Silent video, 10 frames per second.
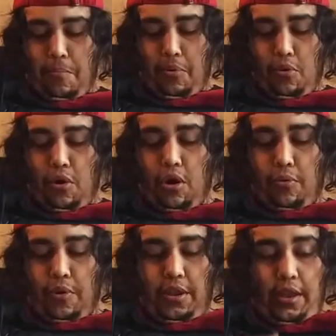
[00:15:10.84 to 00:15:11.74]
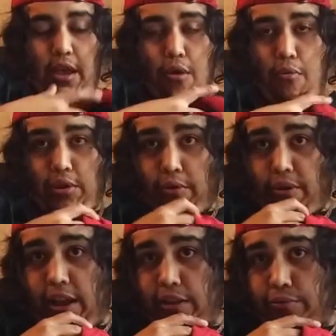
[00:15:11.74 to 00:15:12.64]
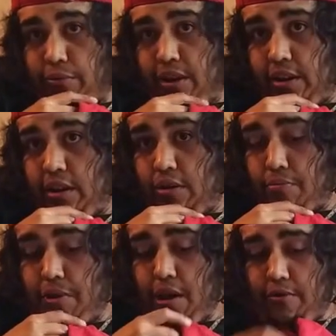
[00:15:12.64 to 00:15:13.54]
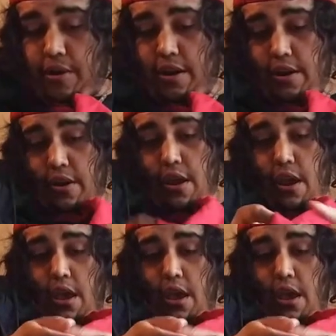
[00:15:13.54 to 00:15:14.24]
Blue all the way down with the nice red color block right here.